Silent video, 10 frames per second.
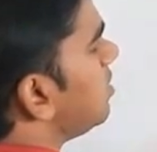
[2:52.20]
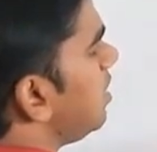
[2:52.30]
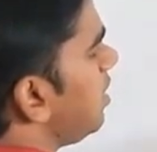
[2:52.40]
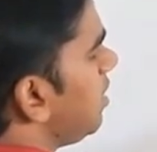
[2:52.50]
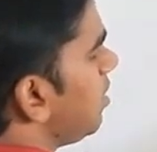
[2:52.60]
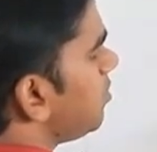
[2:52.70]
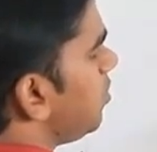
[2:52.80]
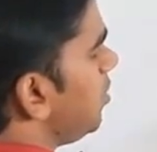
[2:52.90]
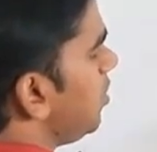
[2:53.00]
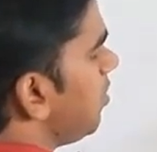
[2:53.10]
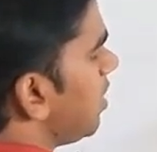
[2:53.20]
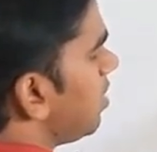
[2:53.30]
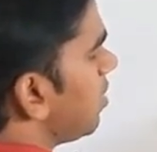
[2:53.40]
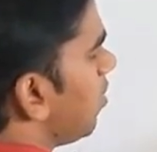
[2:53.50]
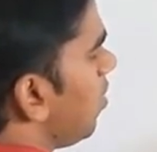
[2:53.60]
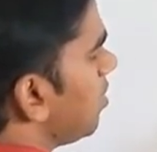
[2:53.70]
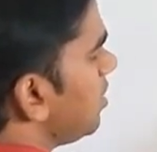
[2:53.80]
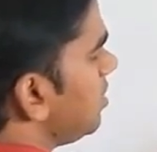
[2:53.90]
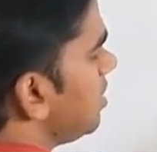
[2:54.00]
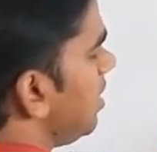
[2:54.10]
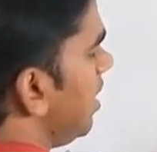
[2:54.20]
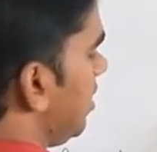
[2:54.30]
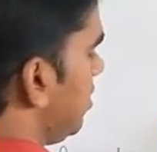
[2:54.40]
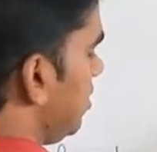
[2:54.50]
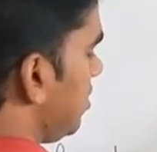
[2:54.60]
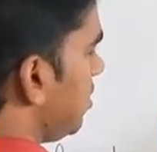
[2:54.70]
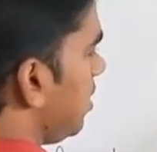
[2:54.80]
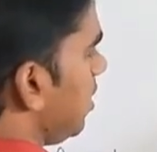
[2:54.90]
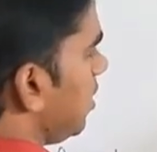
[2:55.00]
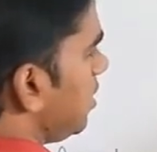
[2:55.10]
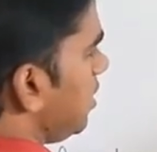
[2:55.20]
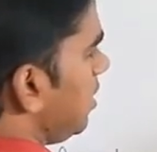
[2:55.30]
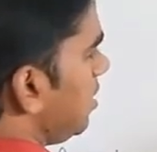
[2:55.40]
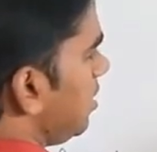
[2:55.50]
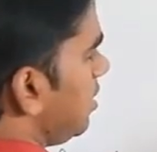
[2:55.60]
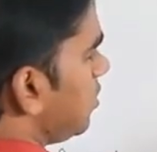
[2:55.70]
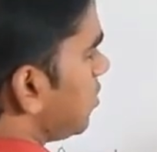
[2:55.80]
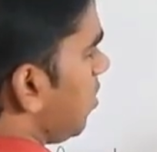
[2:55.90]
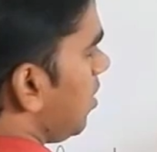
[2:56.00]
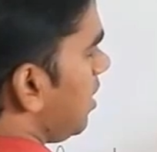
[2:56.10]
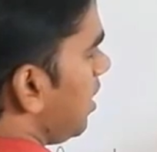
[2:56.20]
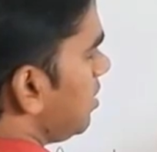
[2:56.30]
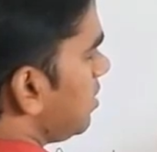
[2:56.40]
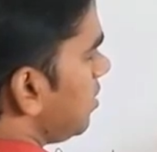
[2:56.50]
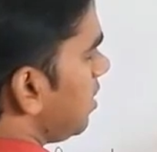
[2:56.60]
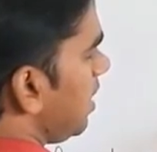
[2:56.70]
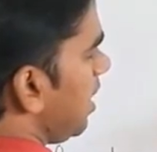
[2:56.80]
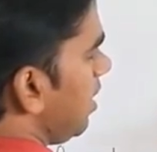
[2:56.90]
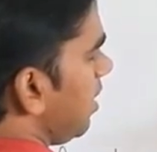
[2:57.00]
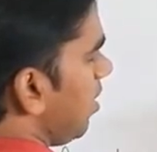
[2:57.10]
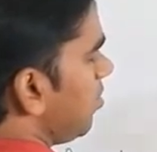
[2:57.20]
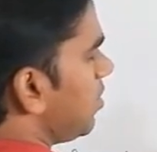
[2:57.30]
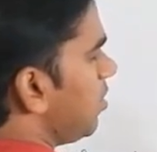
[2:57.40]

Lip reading: j cap. So unit vector along the z-axis it is called as k cap.